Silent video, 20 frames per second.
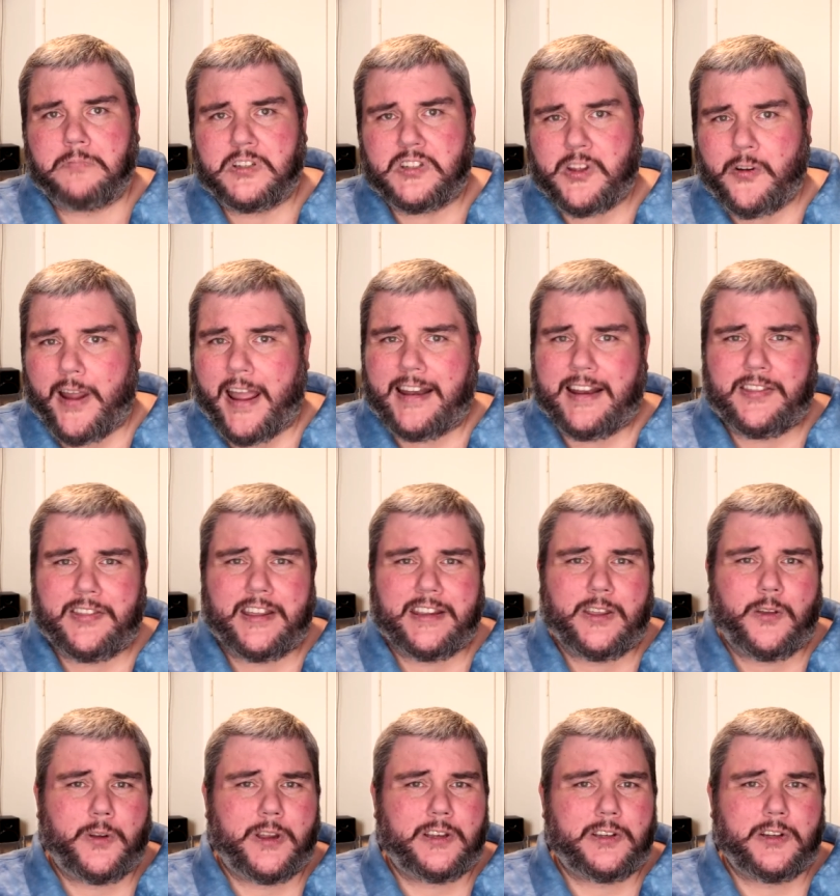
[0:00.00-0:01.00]
is there anything
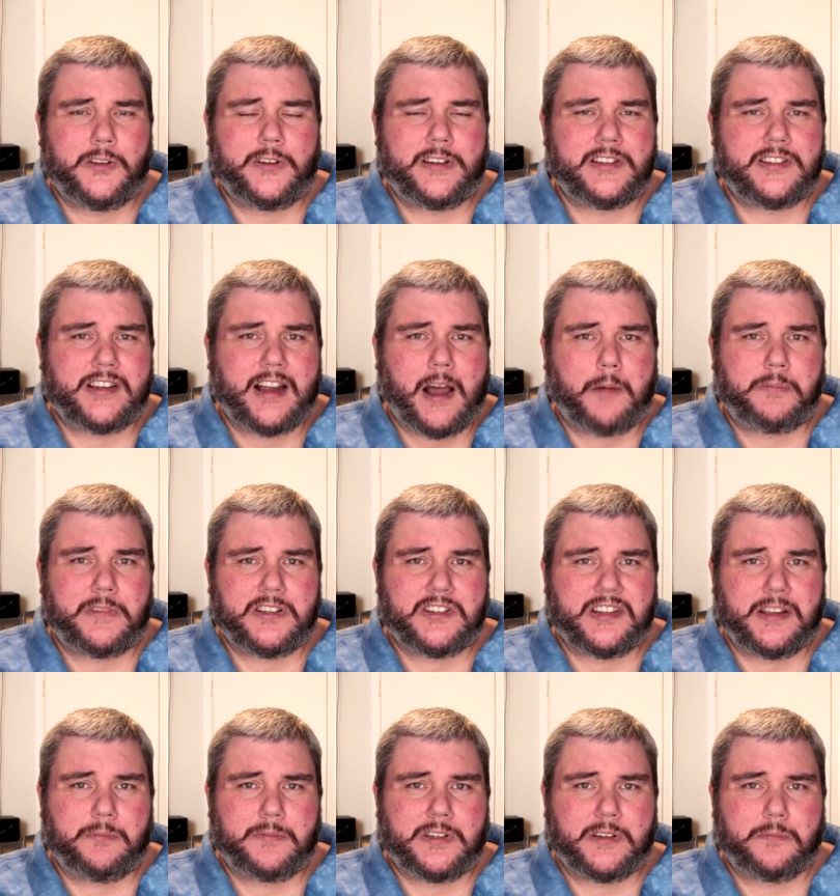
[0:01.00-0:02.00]
you can do to stop the
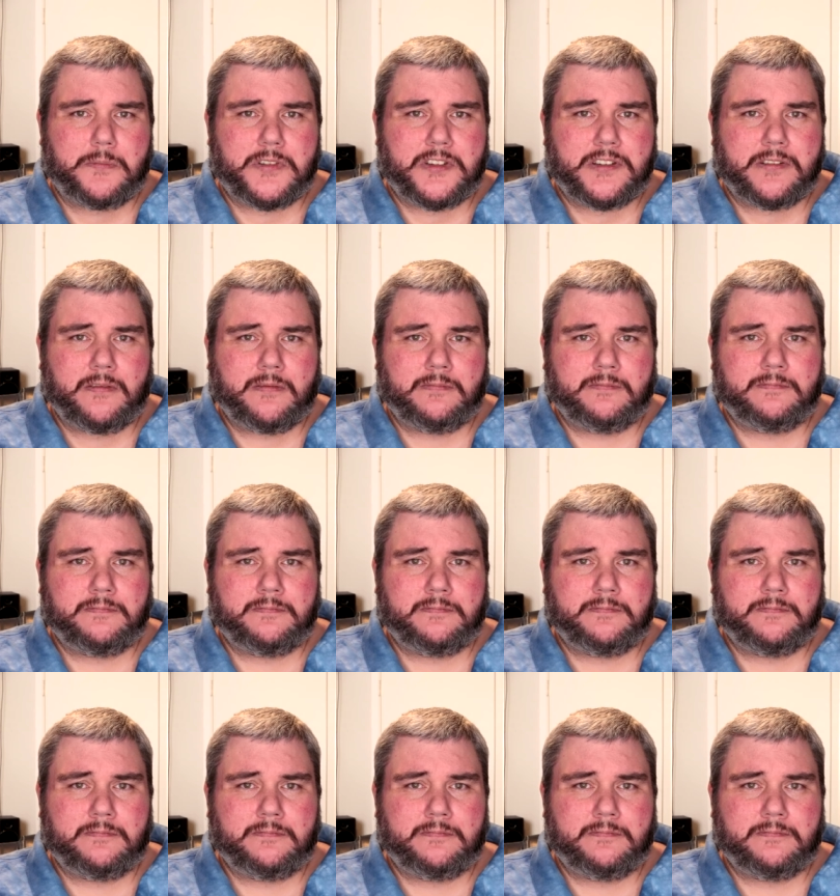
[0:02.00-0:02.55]
symptoms?